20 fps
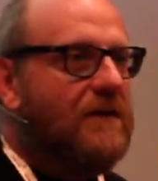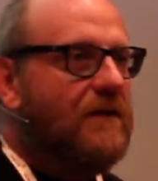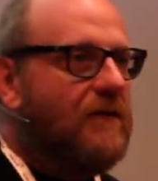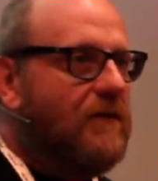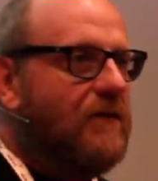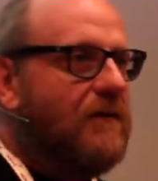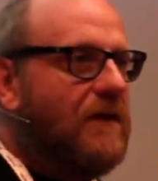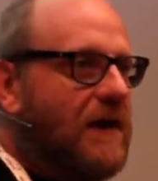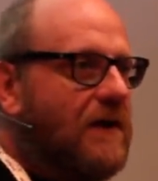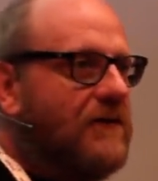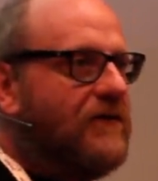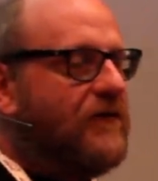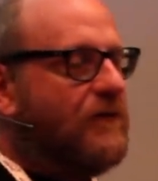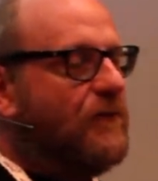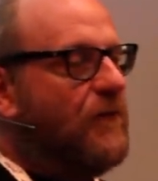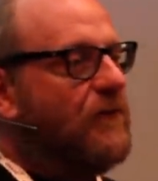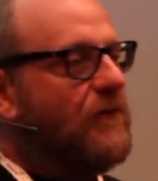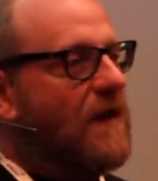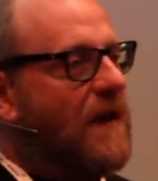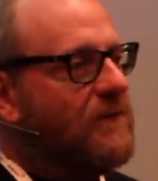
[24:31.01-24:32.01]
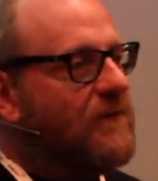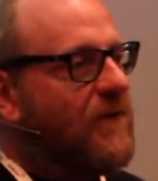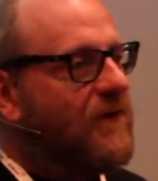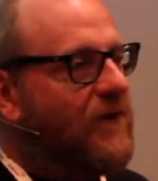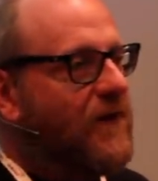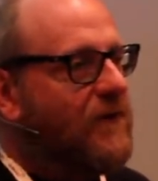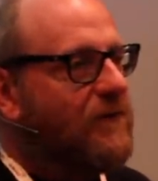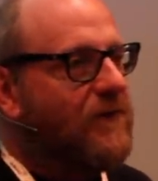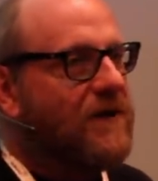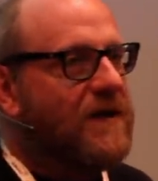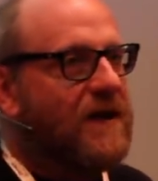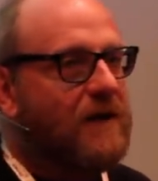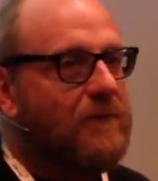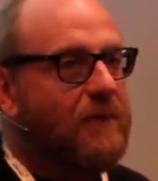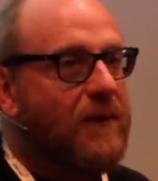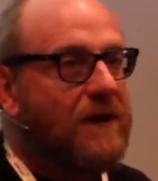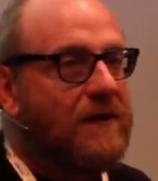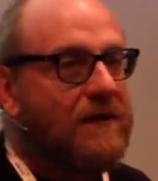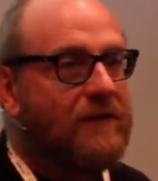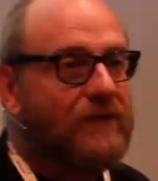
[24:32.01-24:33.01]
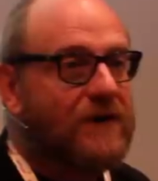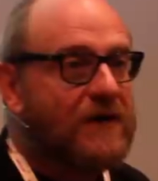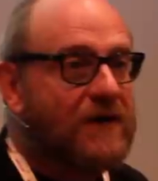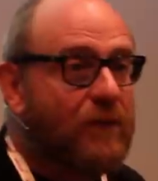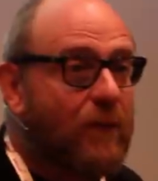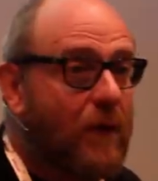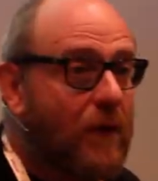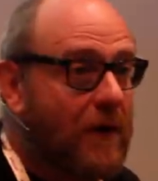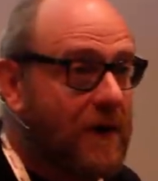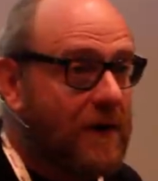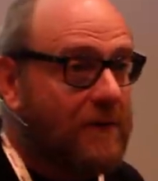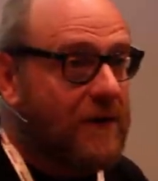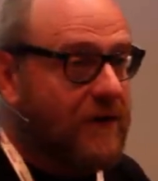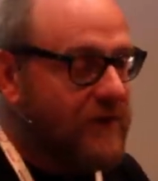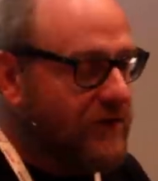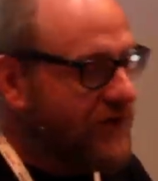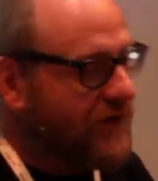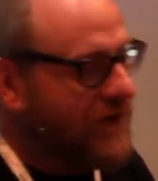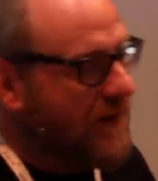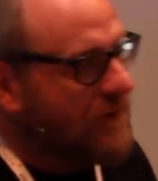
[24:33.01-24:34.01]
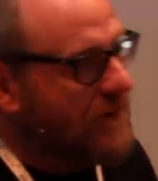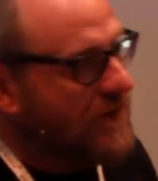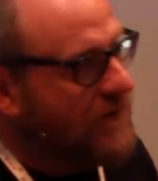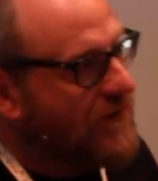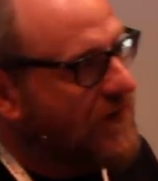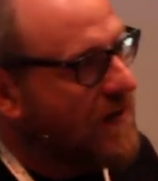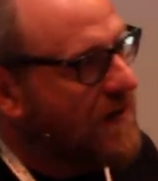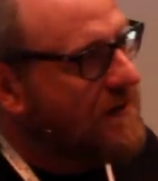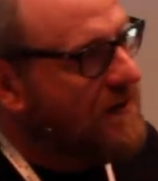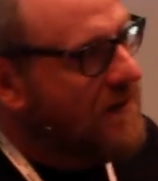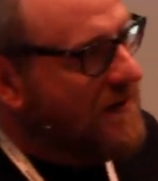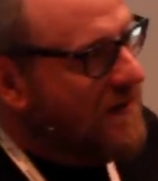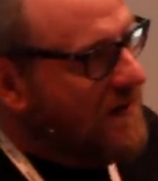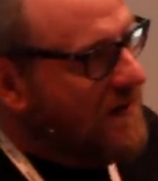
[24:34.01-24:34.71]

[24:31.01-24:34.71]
or a small amplifier with low power requirements. shall we say.